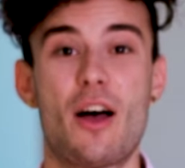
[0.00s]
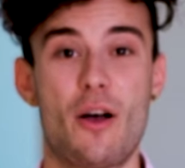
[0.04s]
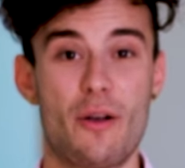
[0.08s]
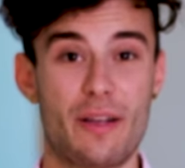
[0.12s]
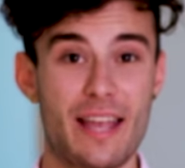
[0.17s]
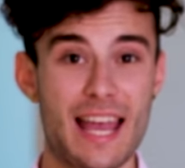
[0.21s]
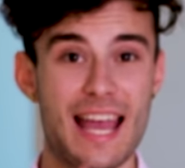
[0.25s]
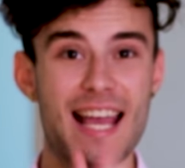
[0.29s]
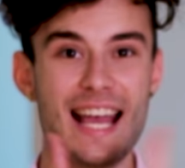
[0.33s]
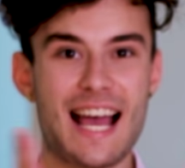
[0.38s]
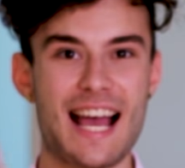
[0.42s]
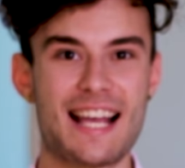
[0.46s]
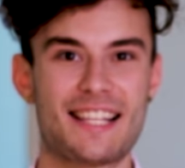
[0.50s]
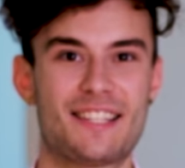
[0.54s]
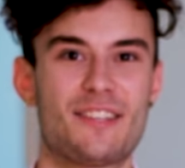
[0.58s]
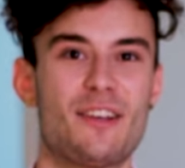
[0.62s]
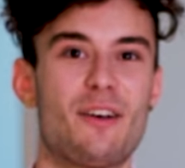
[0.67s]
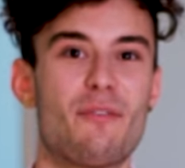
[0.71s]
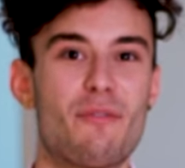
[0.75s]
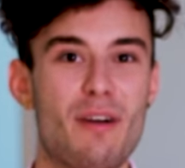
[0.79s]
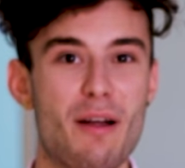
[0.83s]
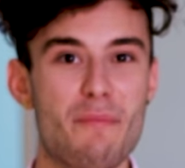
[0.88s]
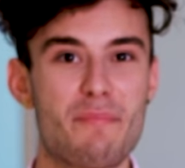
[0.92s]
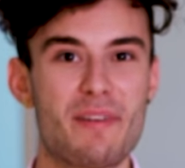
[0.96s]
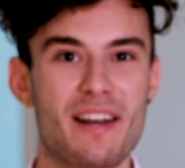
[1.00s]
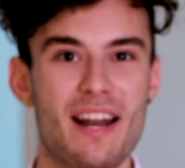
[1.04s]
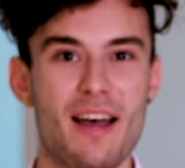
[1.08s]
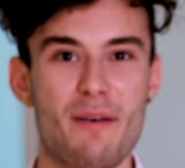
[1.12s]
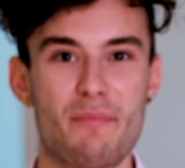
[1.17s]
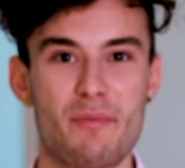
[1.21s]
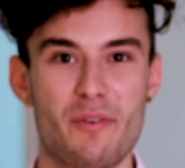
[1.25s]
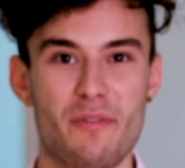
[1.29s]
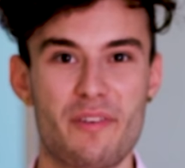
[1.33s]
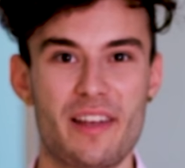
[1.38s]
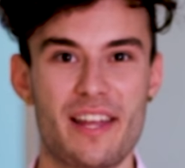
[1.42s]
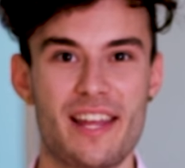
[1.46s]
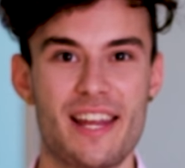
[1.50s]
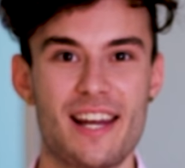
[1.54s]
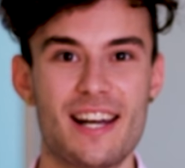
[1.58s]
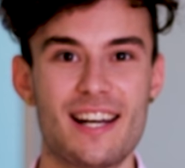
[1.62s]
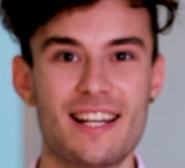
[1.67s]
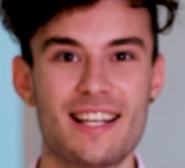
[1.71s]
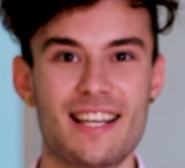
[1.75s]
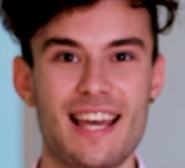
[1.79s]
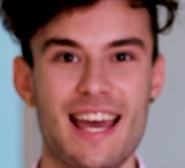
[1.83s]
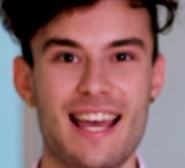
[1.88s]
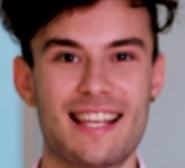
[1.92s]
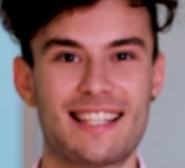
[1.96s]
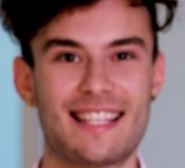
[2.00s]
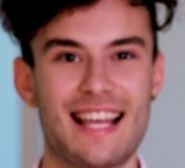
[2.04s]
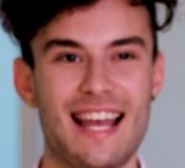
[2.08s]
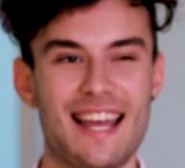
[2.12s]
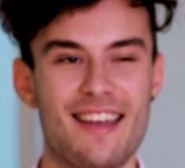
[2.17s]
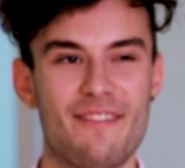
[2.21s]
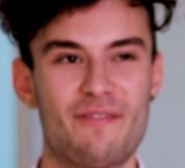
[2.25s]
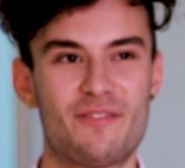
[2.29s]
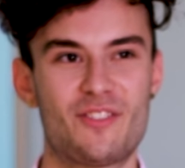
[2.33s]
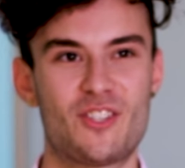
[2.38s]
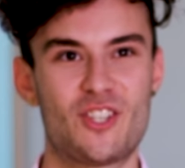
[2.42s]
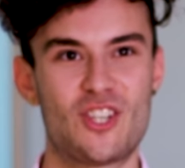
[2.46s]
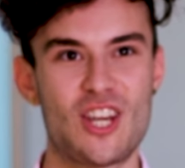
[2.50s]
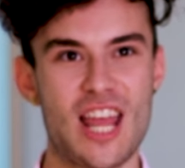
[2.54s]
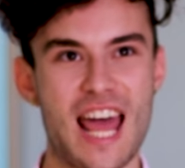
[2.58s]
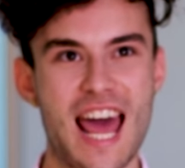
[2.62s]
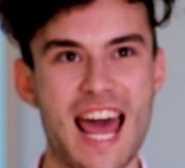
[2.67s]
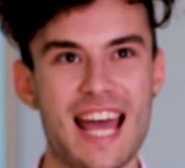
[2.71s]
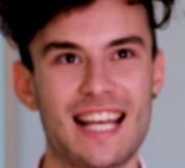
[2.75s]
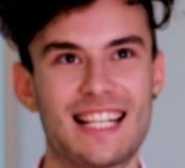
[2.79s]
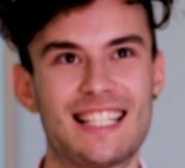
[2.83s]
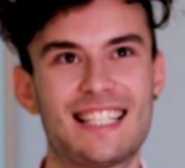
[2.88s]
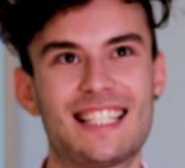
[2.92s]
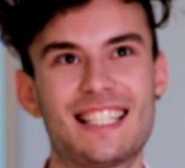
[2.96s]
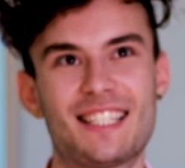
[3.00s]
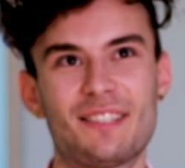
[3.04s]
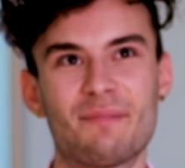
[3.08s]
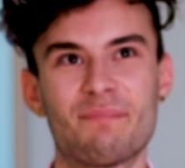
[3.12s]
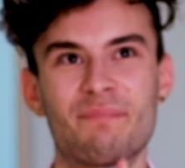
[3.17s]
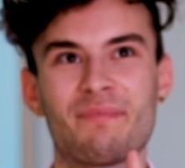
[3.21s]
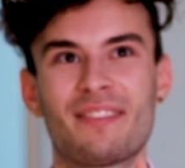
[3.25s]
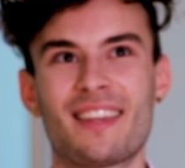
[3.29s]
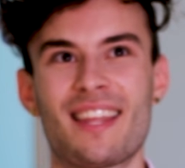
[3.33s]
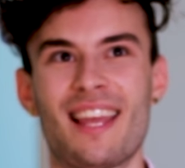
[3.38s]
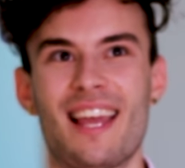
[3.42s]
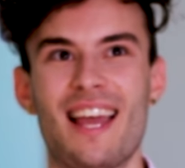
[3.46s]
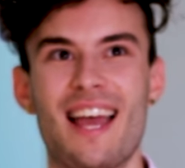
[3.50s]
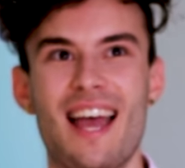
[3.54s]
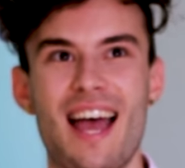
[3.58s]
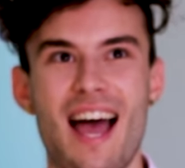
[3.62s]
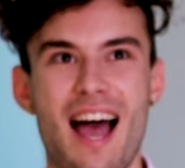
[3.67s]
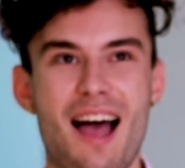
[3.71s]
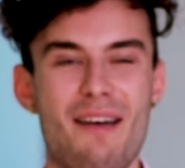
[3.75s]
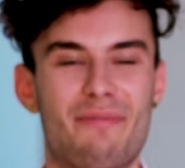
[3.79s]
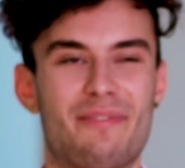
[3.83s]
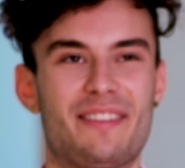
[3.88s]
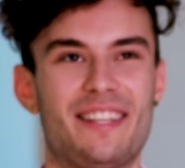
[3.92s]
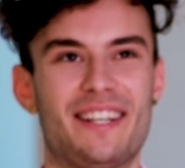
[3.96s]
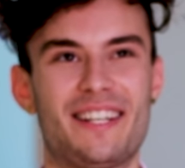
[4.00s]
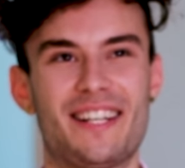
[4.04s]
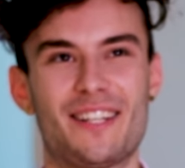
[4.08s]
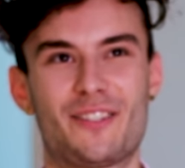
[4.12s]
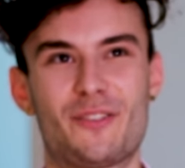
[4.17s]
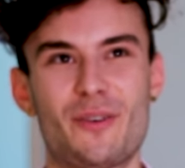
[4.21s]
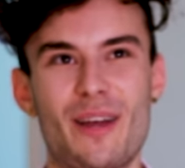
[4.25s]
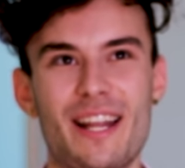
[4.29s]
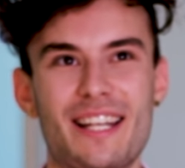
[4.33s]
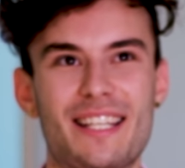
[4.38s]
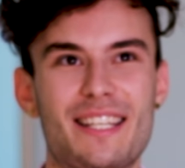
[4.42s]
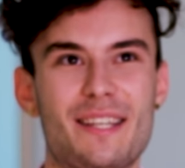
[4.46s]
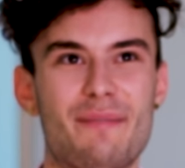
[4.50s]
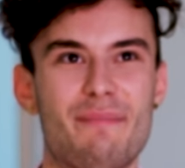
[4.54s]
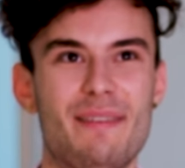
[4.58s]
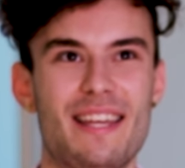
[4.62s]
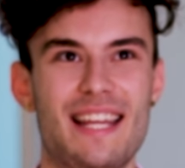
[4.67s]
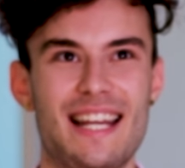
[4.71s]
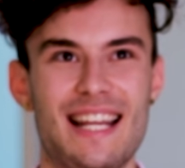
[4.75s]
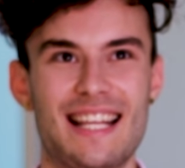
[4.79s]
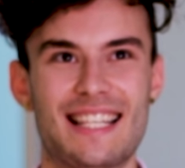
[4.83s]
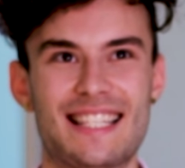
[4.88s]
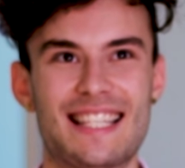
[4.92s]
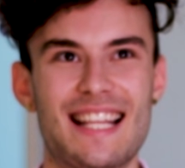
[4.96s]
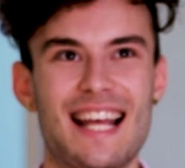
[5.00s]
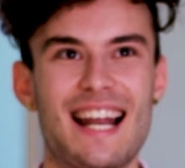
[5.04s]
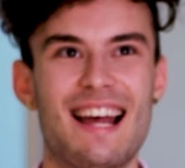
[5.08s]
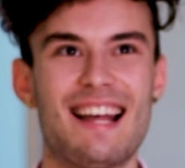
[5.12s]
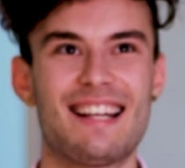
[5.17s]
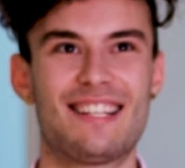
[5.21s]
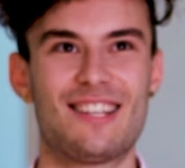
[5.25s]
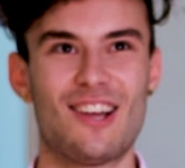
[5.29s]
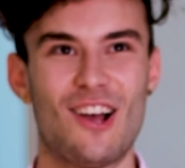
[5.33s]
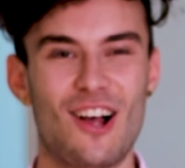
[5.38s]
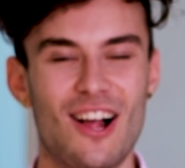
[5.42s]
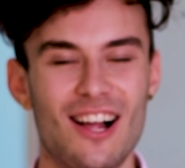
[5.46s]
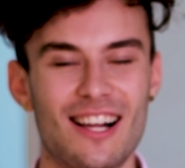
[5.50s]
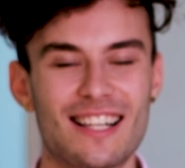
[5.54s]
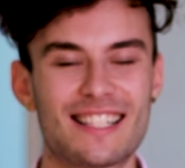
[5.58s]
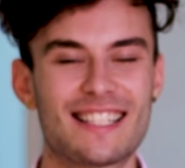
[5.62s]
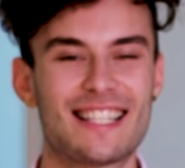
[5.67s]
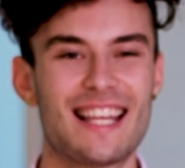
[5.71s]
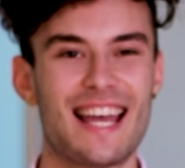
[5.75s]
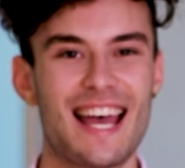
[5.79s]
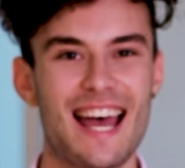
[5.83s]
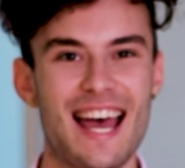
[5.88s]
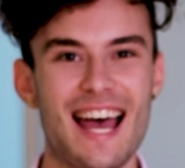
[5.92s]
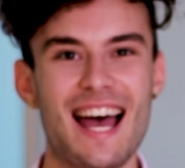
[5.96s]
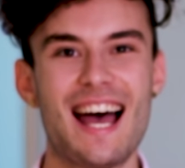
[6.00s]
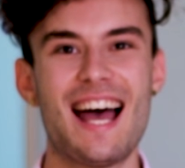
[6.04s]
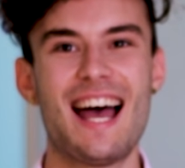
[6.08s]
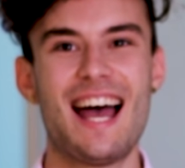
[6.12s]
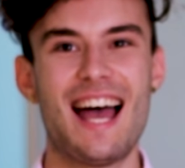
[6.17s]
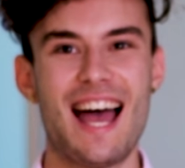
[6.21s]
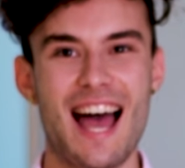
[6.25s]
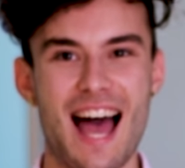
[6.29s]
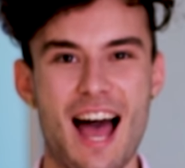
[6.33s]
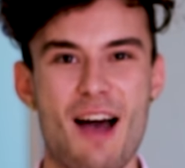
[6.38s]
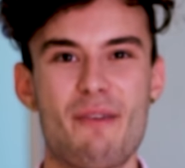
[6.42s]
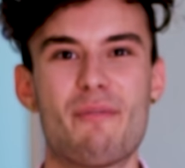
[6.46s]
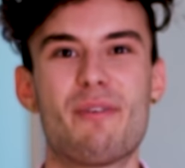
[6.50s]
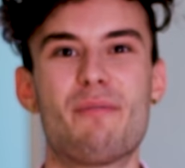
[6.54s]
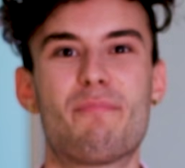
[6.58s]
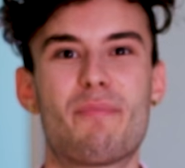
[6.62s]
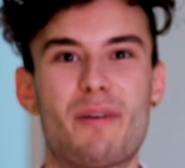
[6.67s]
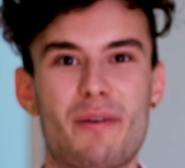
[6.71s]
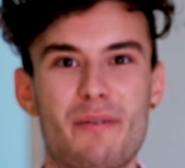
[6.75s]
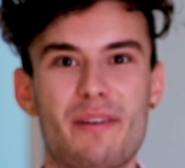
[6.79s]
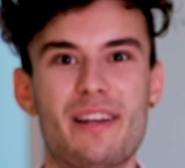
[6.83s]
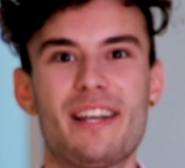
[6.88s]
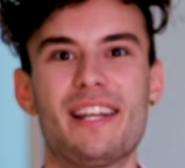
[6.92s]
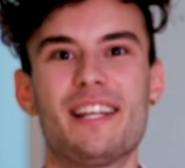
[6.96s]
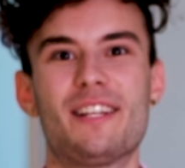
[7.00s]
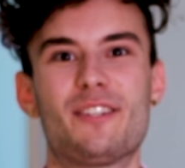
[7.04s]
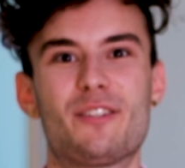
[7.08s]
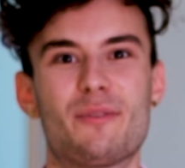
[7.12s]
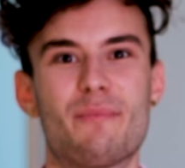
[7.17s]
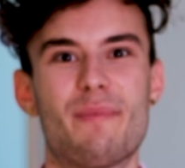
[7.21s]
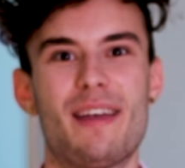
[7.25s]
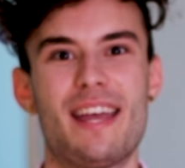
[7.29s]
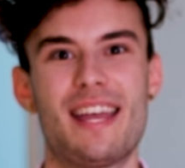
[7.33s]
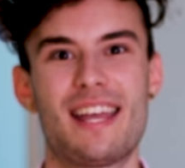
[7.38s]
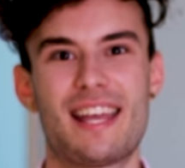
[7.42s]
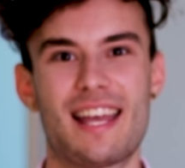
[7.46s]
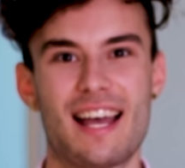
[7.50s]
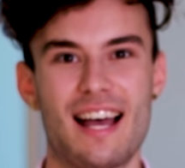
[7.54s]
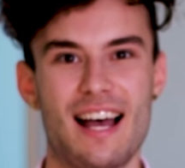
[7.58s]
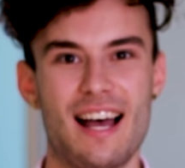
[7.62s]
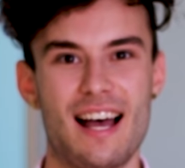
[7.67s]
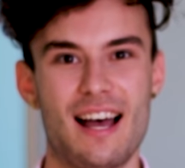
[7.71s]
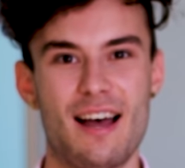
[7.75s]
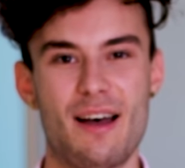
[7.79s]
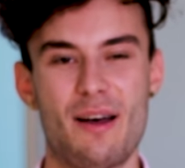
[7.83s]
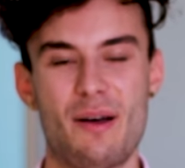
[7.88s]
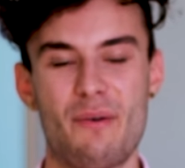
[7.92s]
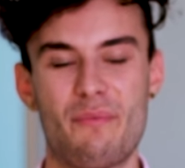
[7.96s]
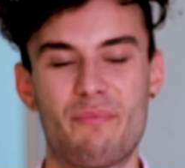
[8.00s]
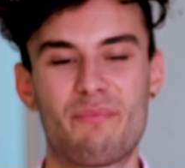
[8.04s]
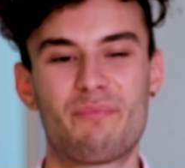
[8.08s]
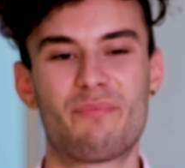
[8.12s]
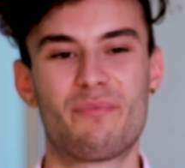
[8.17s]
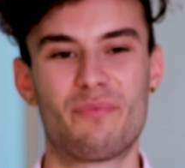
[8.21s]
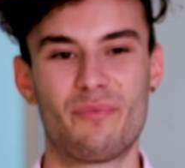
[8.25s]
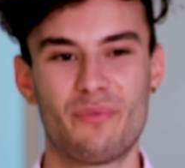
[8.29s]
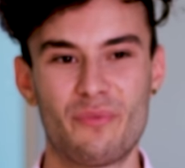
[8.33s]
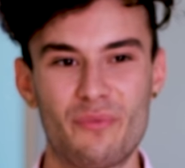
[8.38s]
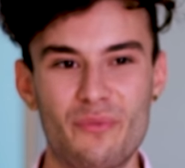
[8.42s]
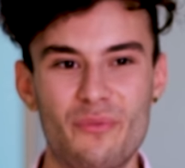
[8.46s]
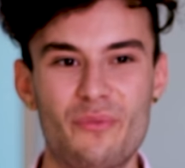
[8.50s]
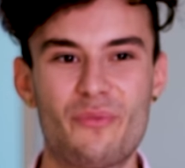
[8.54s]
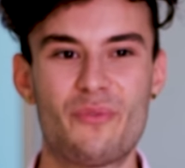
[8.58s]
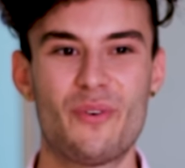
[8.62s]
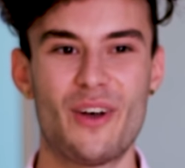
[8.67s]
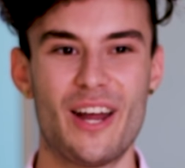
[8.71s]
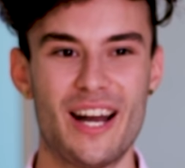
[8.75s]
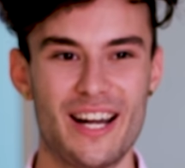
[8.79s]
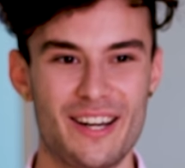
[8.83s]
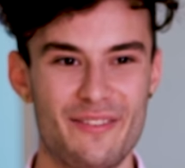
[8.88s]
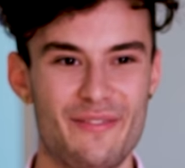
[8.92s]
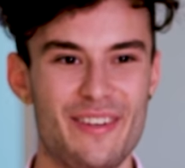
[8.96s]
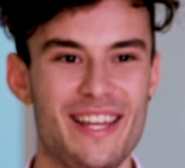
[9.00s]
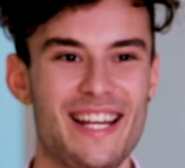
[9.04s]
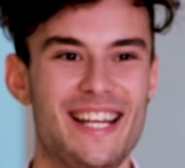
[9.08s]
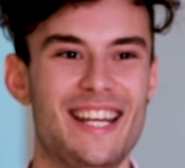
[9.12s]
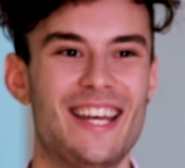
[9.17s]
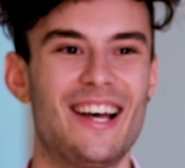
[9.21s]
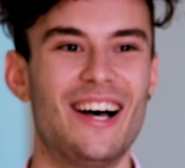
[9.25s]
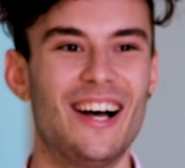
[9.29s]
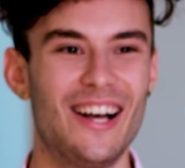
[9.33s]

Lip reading: Okay, guys, so I'll wrap it up over here. As I checked after the 20 minutes that I talked, that I would probably need to make a third video.